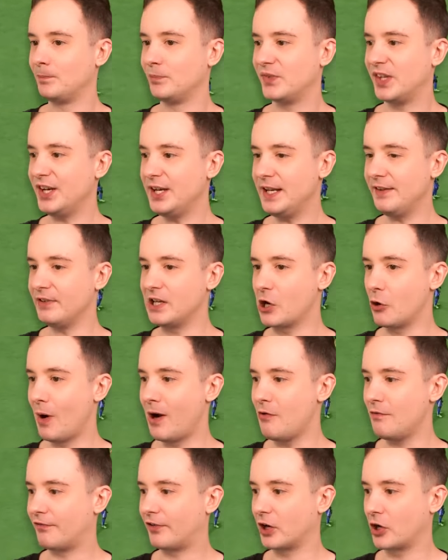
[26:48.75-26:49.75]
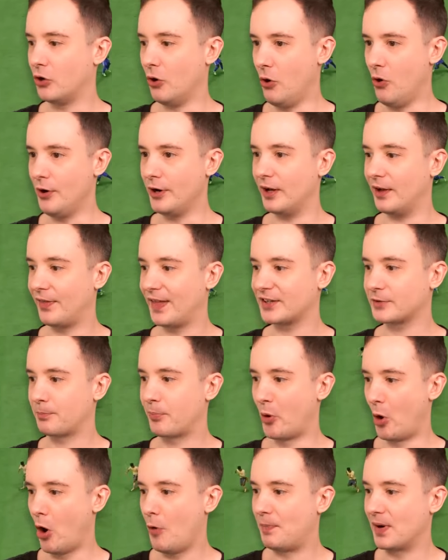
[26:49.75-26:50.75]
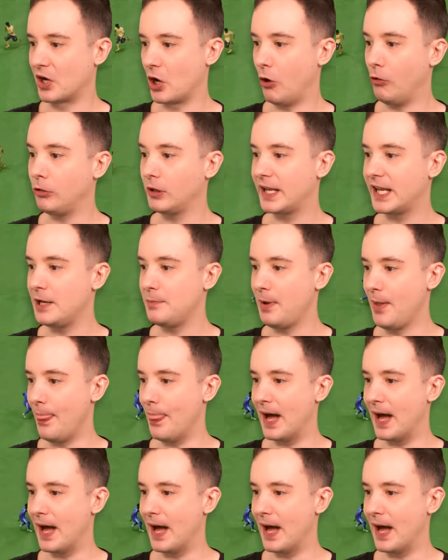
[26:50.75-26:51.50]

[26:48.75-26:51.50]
Didn't even go out for a corner. That's proper goalkeeping,